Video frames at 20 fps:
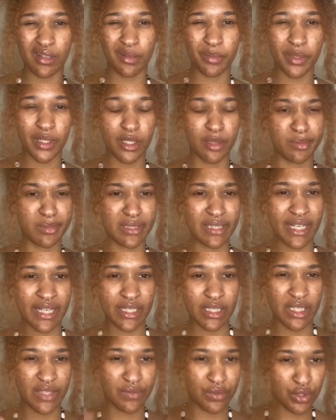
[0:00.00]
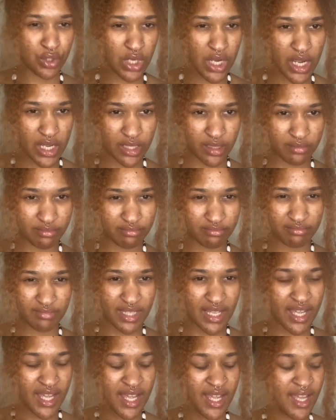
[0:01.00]
pair, but I didn't even try,
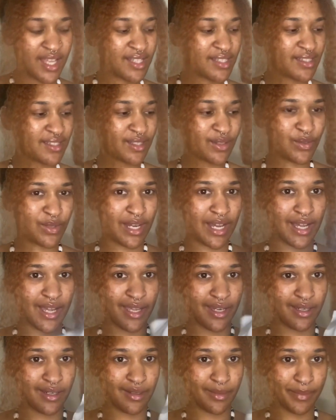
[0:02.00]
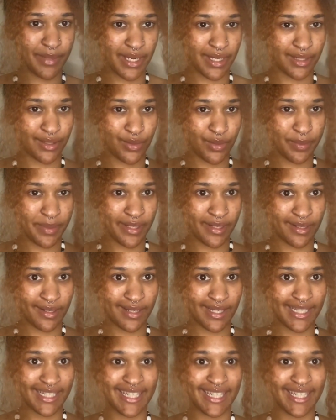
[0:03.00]
so I ended up buying a new pair.